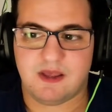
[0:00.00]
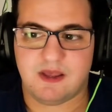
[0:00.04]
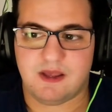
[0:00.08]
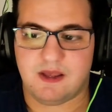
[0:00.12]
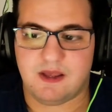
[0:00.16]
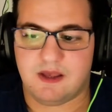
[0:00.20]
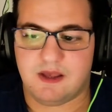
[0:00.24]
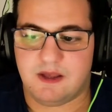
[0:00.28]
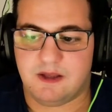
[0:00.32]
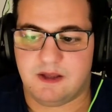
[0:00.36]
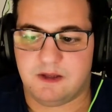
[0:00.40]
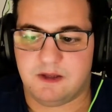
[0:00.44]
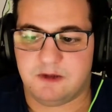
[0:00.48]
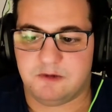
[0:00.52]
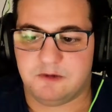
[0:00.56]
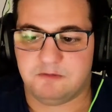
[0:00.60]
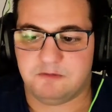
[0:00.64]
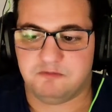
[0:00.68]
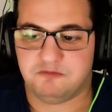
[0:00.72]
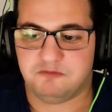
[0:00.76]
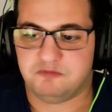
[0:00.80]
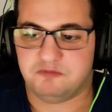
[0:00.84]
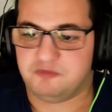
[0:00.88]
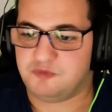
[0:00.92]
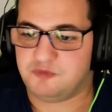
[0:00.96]

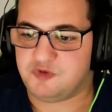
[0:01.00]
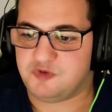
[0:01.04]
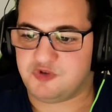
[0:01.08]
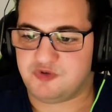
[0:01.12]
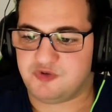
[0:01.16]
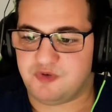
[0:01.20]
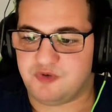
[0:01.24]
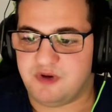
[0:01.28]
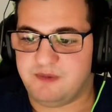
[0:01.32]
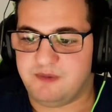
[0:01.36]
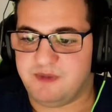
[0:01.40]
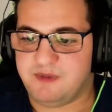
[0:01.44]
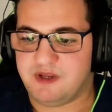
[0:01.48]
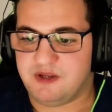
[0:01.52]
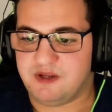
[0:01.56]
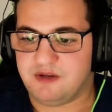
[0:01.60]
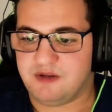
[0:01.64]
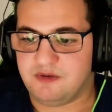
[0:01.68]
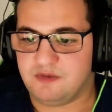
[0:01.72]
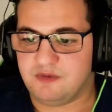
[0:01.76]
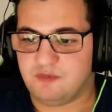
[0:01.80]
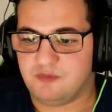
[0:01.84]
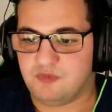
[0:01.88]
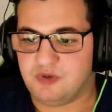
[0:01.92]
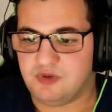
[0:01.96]
And
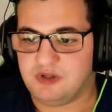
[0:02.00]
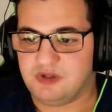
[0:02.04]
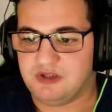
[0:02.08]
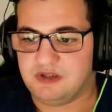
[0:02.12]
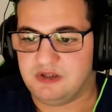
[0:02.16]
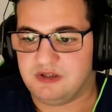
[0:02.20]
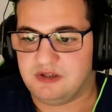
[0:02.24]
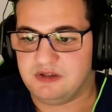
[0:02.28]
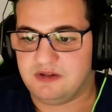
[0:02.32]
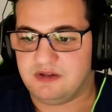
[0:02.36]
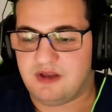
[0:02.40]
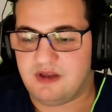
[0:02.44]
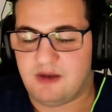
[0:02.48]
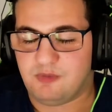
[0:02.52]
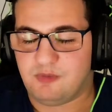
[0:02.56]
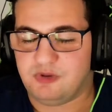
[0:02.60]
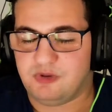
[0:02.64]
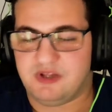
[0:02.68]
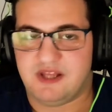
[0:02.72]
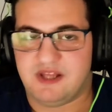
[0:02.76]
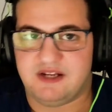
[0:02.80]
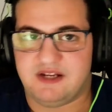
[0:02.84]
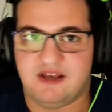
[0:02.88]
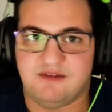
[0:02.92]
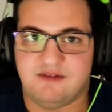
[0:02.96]
streaming, I will
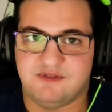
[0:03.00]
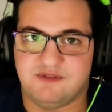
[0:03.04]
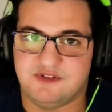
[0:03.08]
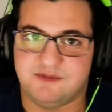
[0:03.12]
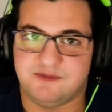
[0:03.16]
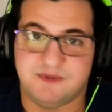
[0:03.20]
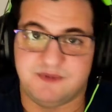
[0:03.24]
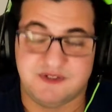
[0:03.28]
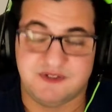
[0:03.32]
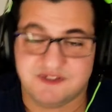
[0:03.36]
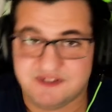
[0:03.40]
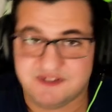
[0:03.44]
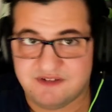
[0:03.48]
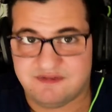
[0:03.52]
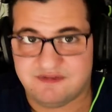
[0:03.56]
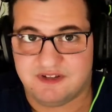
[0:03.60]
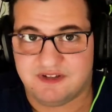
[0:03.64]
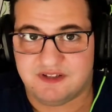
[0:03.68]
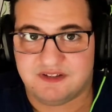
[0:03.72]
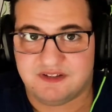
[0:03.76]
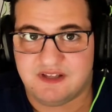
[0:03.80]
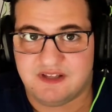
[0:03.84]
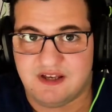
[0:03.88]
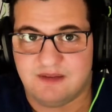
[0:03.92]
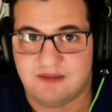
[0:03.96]
not have a specific
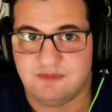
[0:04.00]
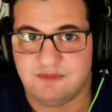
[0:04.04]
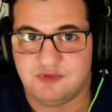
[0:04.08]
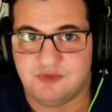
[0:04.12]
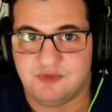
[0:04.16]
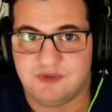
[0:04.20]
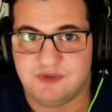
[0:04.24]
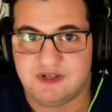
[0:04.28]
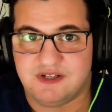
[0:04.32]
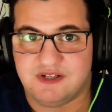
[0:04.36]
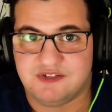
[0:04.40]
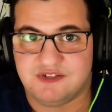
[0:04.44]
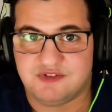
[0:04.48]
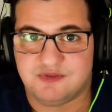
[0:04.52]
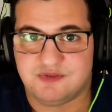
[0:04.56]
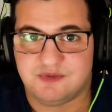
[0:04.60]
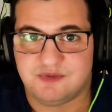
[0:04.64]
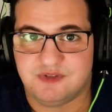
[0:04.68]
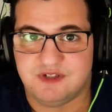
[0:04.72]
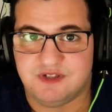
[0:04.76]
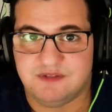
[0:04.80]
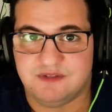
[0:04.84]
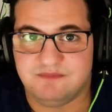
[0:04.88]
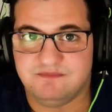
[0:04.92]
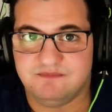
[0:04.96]
time to when I
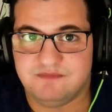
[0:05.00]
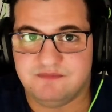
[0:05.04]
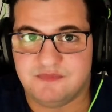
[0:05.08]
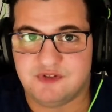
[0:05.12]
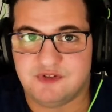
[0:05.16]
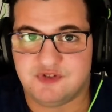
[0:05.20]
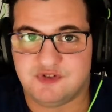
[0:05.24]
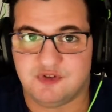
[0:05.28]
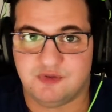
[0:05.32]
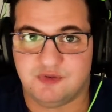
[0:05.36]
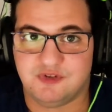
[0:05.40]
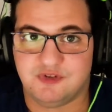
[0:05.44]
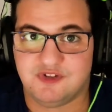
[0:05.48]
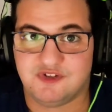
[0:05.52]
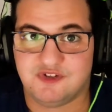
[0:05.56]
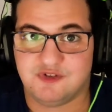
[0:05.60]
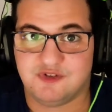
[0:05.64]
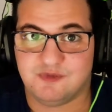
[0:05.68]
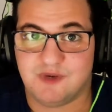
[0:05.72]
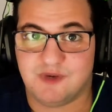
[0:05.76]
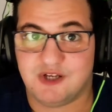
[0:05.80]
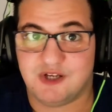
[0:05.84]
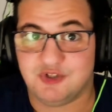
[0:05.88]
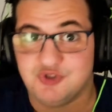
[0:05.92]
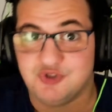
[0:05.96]
stream, so this is
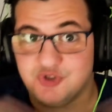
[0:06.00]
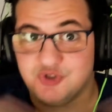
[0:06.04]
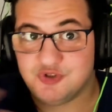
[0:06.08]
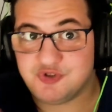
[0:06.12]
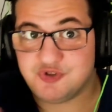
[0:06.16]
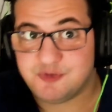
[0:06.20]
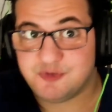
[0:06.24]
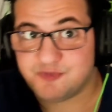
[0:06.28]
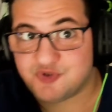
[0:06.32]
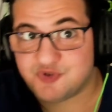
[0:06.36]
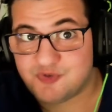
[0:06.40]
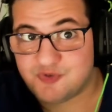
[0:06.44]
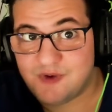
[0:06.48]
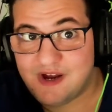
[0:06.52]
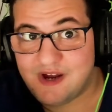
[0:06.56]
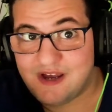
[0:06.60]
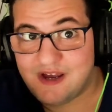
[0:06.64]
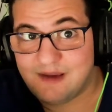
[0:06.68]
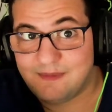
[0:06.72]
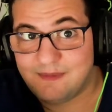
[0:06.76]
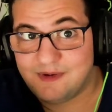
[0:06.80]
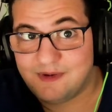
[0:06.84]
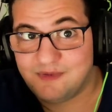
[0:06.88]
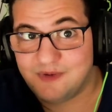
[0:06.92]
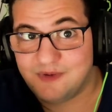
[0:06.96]
why you should
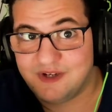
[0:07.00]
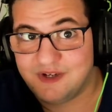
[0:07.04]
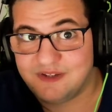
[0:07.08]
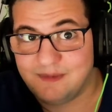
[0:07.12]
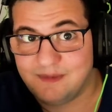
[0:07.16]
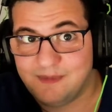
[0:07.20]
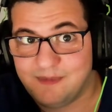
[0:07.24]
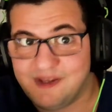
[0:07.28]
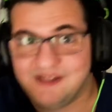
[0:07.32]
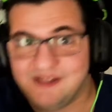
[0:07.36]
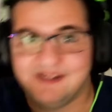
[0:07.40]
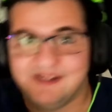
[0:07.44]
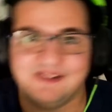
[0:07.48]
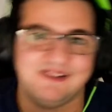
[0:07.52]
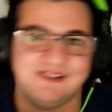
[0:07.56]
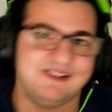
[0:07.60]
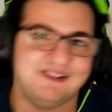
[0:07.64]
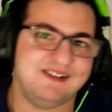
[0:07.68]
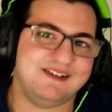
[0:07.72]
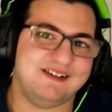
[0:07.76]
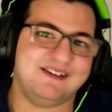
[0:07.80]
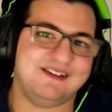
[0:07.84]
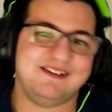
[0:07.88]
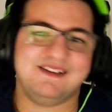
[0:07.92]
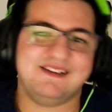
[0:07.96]
subscribe and ring the bell.
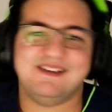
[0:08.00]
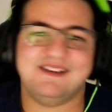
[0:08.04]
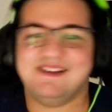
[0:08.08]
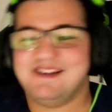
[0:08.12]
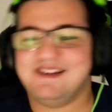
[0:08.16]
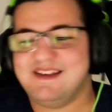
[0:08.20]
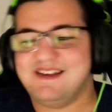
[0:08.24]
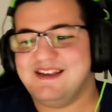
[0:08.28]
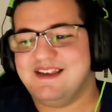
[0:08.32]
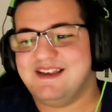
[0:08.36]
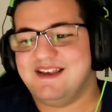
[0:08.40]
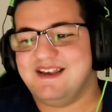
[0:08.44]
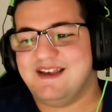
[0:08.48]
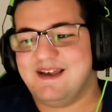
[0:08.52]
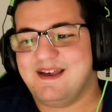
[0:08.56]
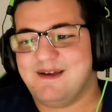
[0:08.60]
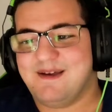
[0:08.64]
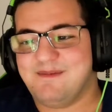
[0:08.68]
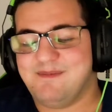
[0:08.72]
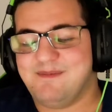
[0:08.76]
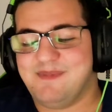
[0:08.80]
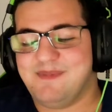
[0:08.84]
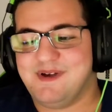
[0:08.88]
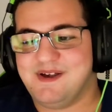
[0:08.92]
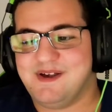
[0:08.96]

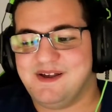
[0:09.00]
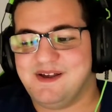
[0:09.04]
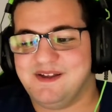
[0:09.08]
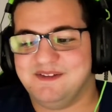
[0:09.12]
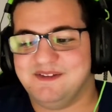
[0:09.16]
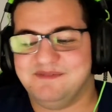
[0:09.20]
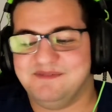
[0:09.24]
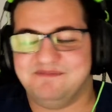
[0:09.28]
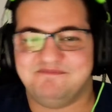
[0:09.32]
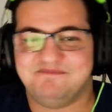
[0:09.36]
But